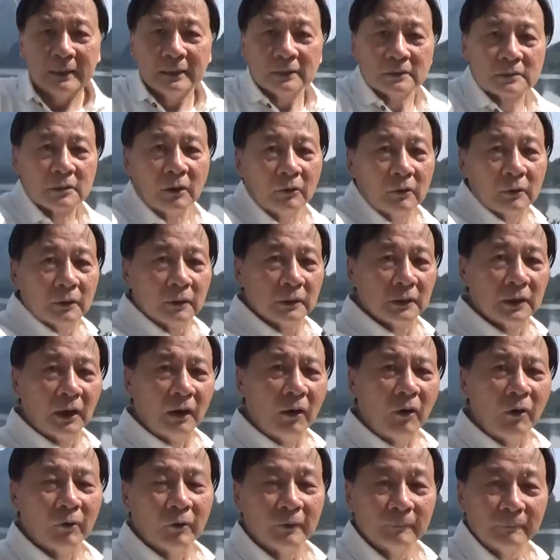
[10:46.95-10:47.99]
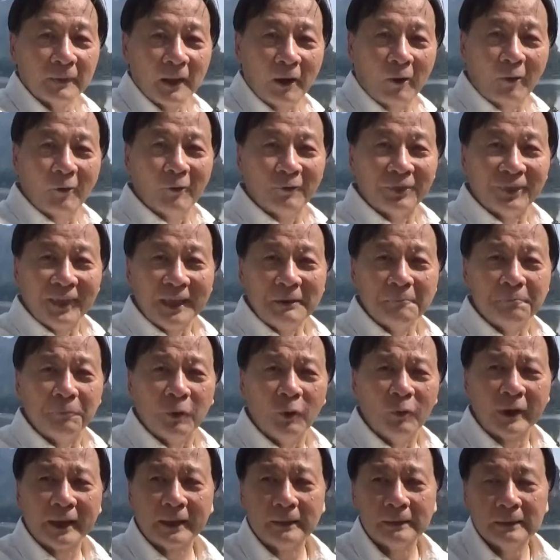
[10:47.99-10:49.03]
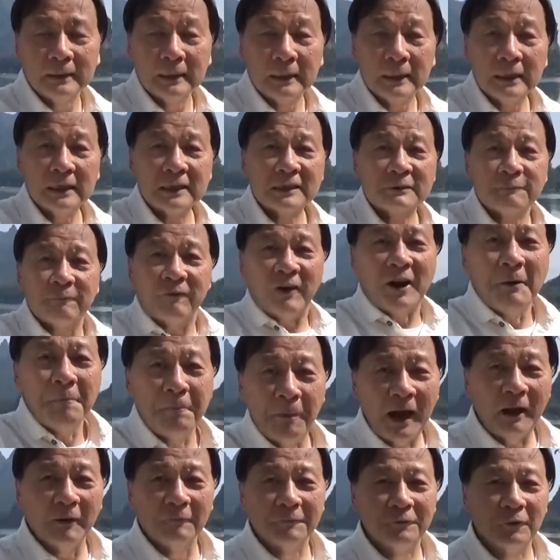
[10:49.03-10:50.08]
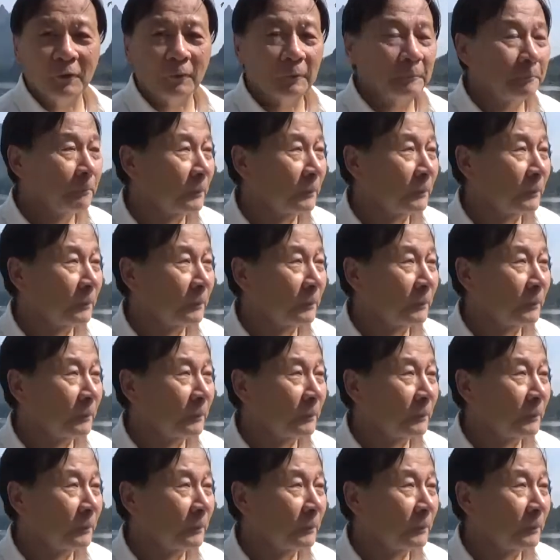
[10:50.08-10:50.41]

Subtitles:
So whole thing pulling is very powerful.